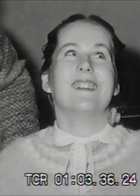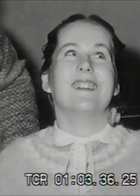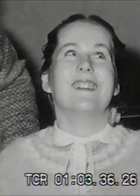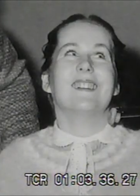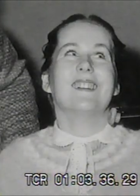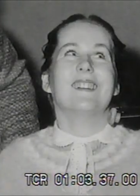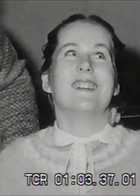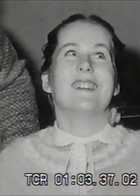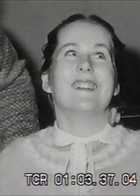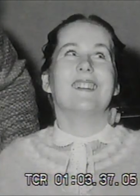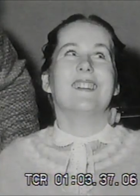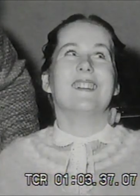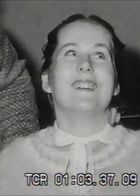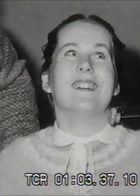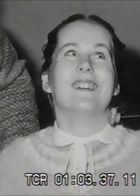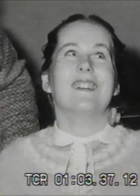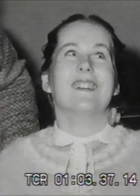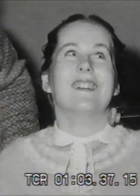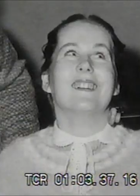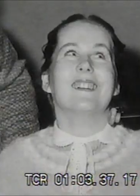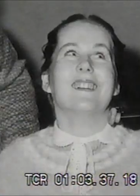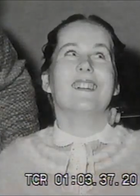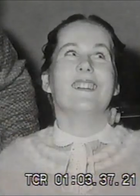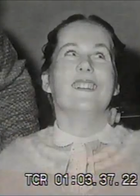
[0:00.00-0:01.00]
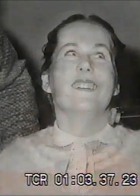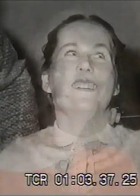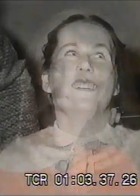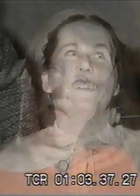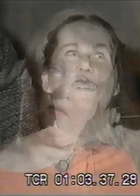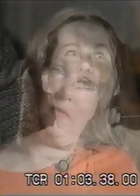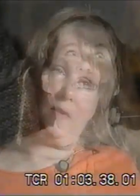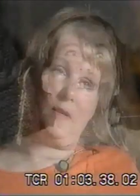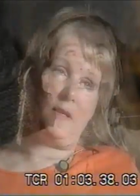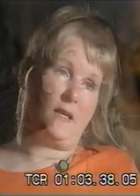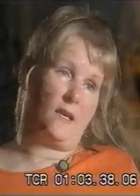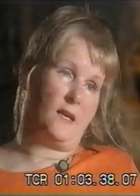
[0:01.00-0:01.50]
for the longest time, even
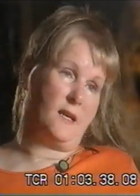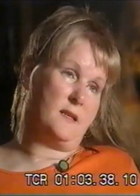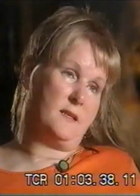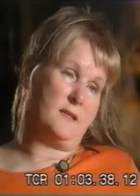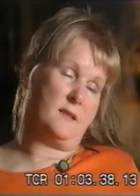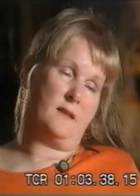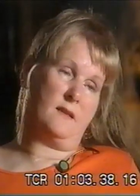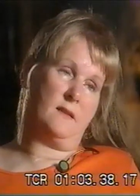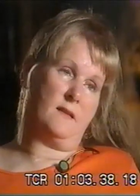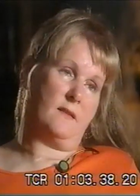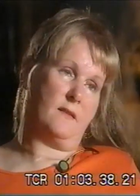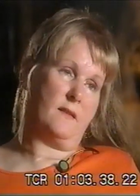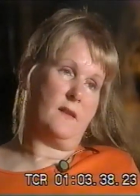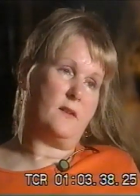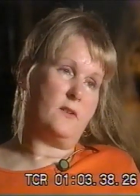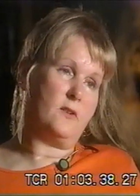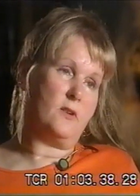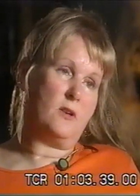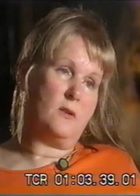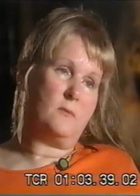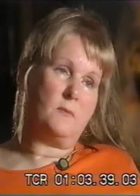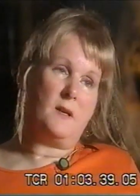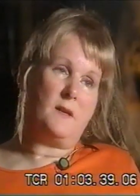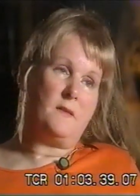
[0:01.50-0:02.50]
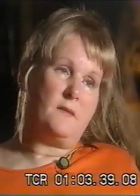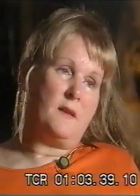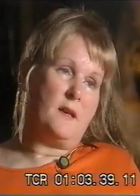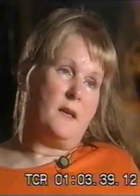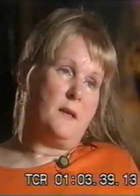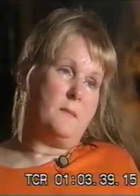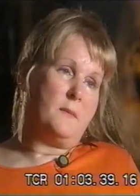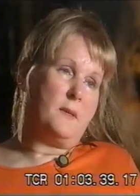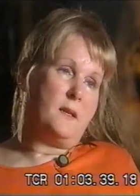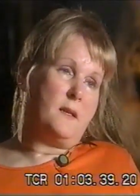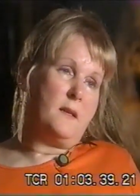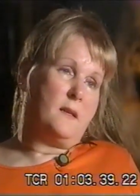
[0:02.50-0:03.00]
after three days. They told my
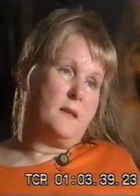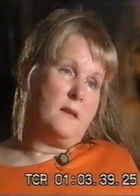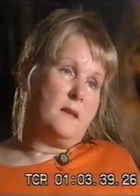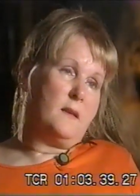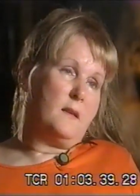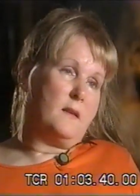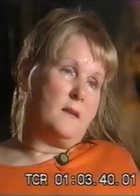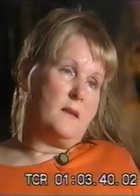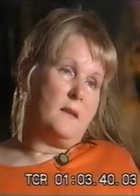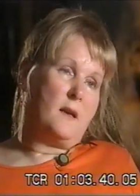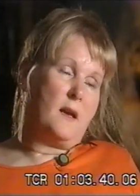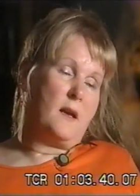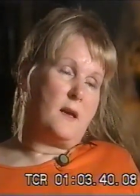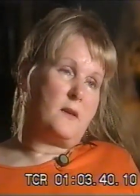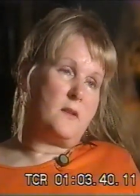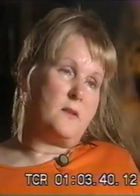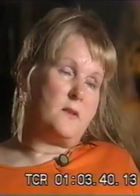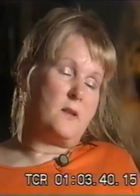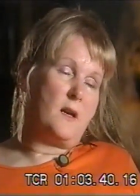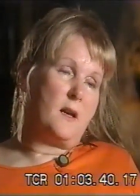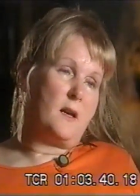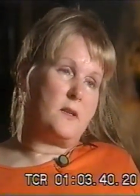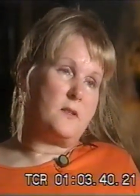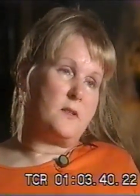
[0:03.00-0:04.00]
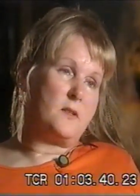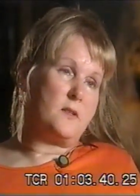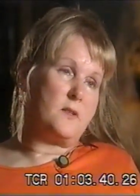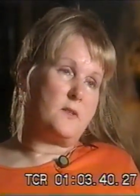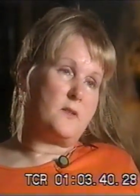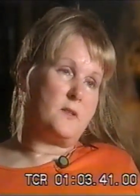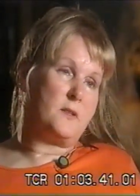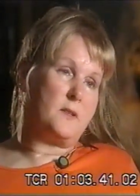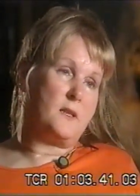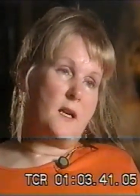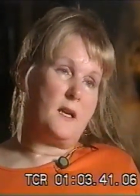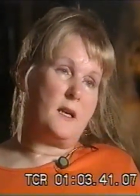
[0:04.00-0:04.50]
family, I, I
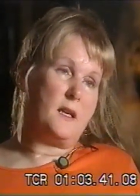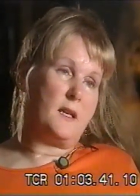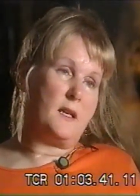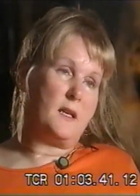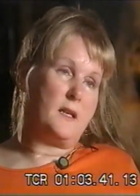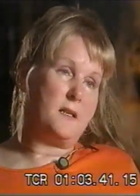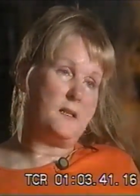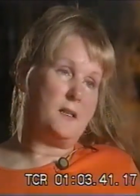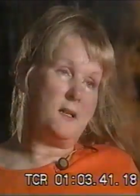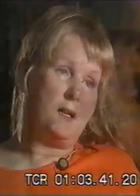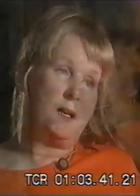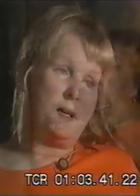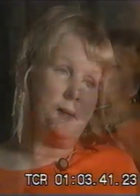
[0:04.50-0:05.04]
just could die any